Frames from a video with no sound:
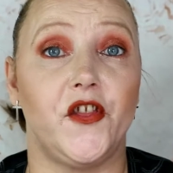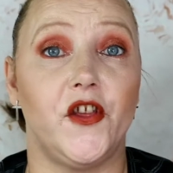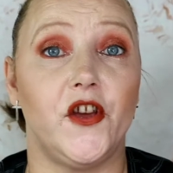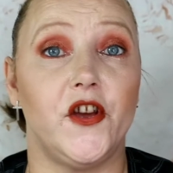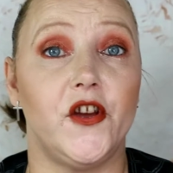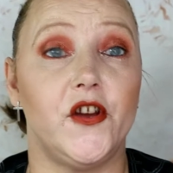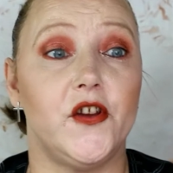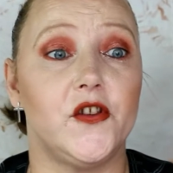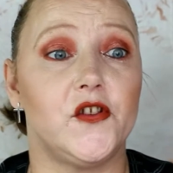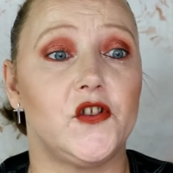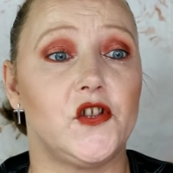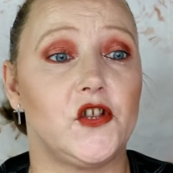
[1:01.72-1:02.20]

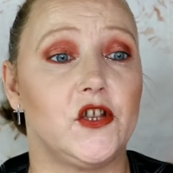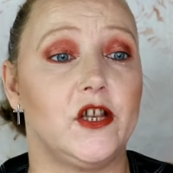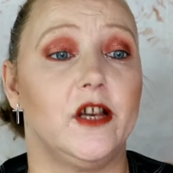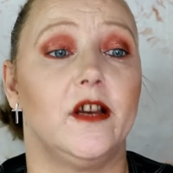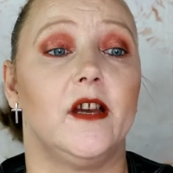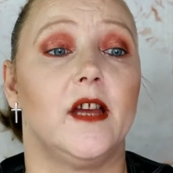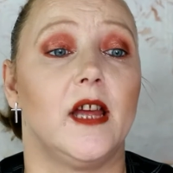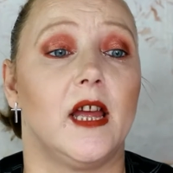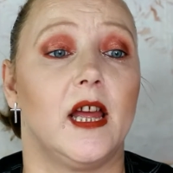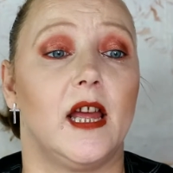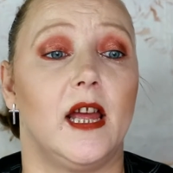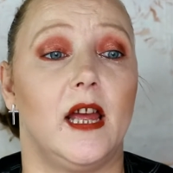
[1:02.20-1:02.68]
that
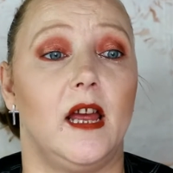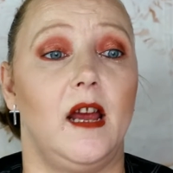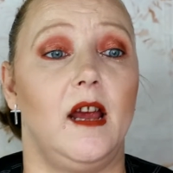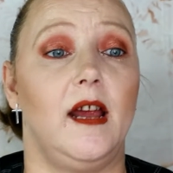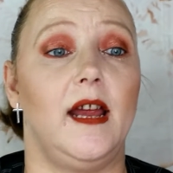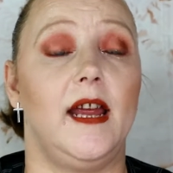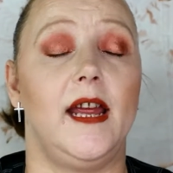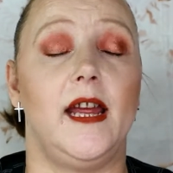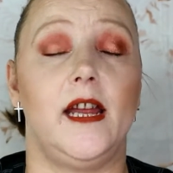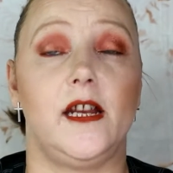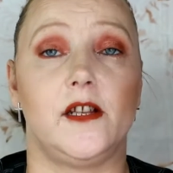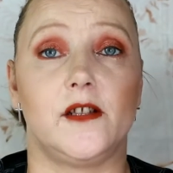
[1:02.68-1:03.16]

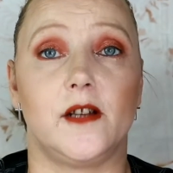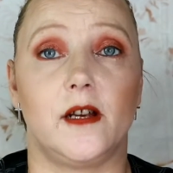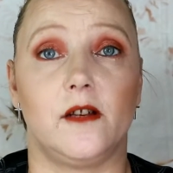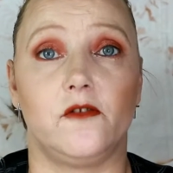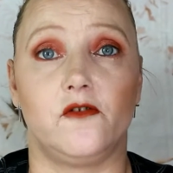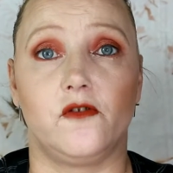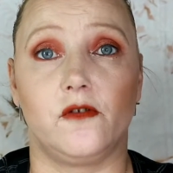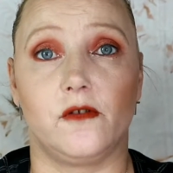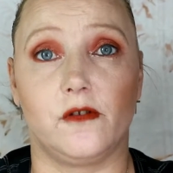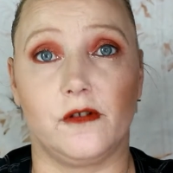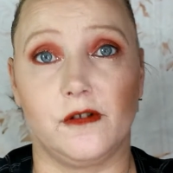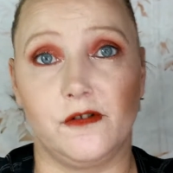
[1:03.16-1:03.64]
it
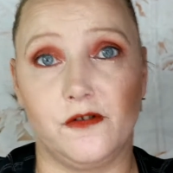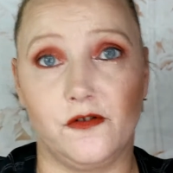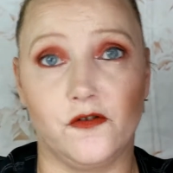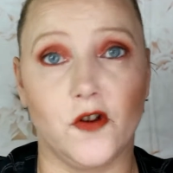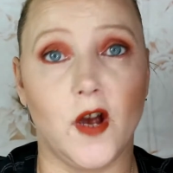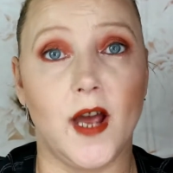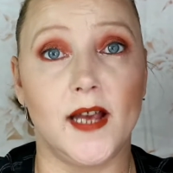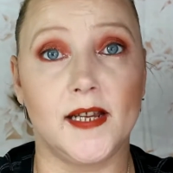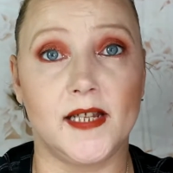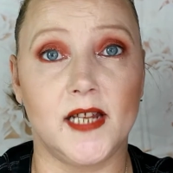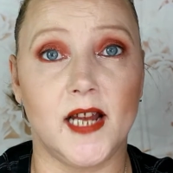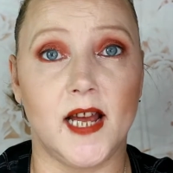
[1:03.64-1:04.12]

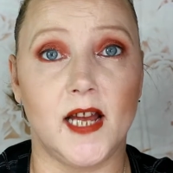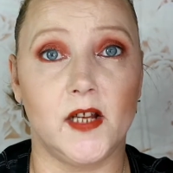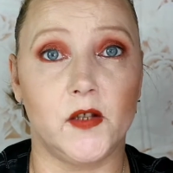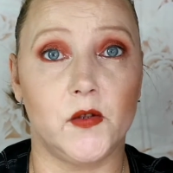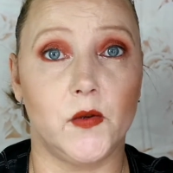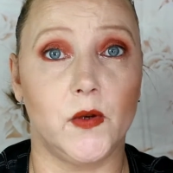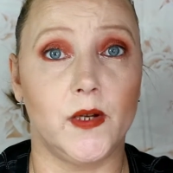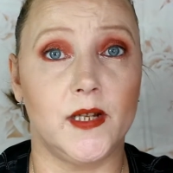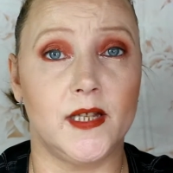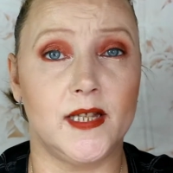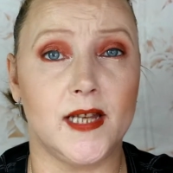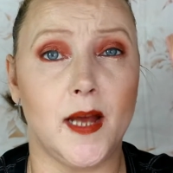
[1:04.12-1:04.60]
dries down
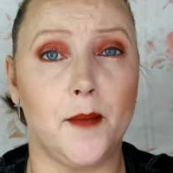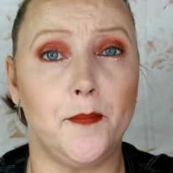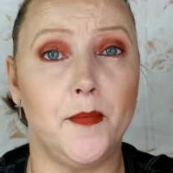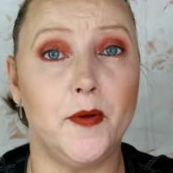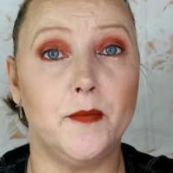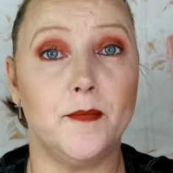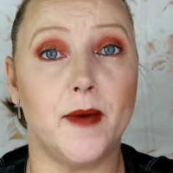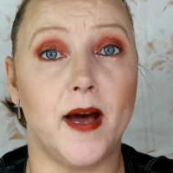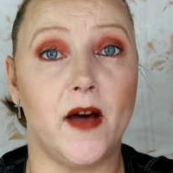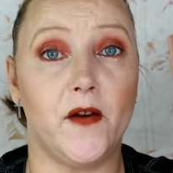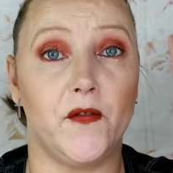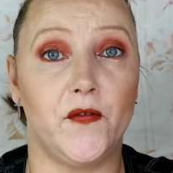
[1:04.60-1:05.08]
to a
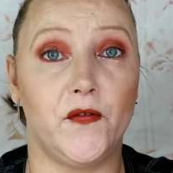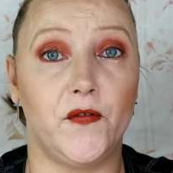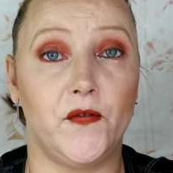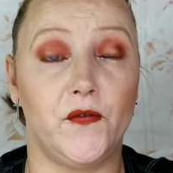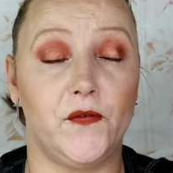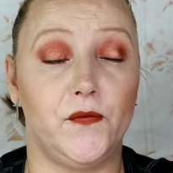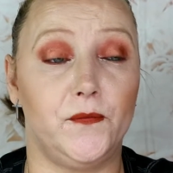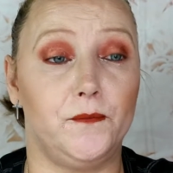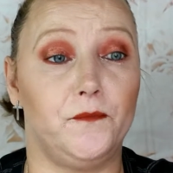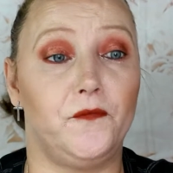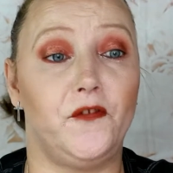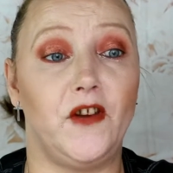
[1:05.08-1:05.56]
demi matte
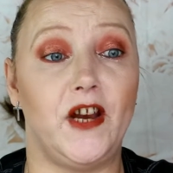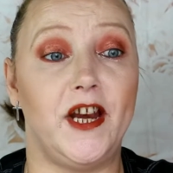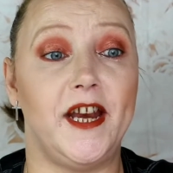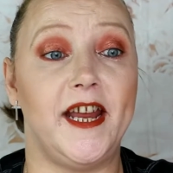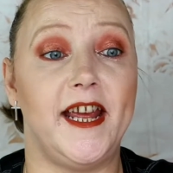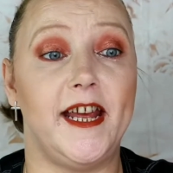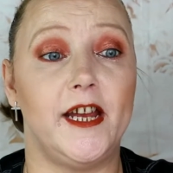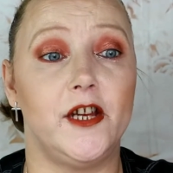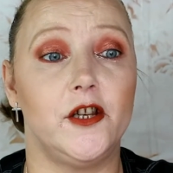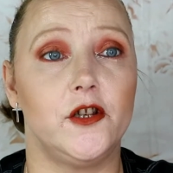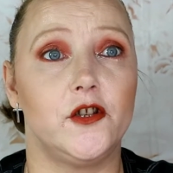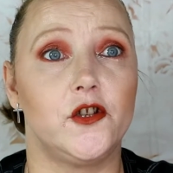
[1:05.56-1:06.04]

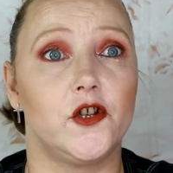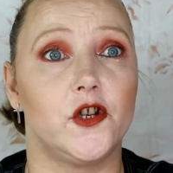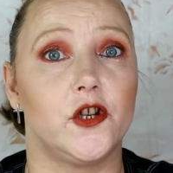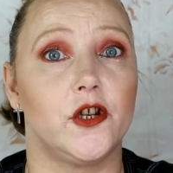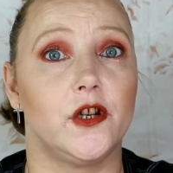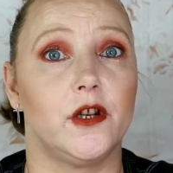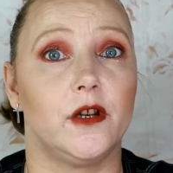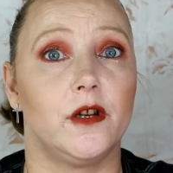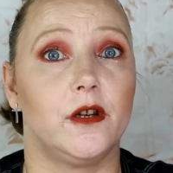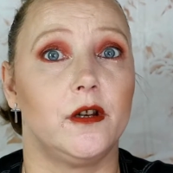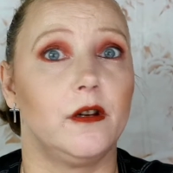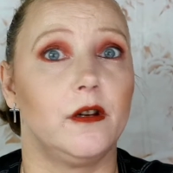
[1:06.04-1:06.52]
finish.